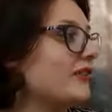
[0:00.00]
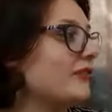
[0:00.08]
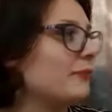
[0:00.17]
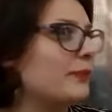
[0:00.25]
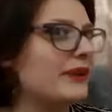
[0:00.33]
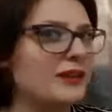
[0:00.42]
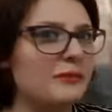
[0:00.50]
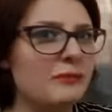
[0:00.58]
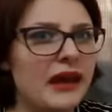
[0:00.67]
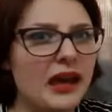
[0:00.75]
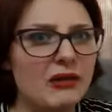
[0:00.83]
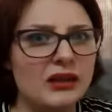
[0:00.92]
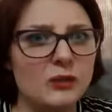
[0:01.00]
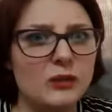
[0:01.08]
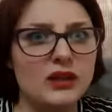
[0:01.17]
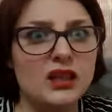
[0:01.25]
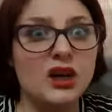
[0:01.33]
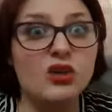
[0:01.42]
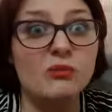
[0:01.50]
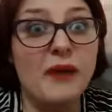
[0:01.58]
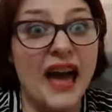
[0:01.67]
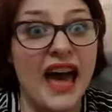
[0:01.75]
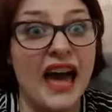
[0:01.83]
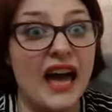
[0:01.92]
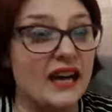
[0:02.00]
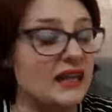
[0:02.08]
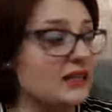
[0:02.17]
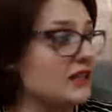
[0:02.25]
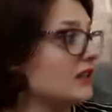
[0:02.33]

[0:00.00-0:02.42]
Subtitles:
But Mary will go mad,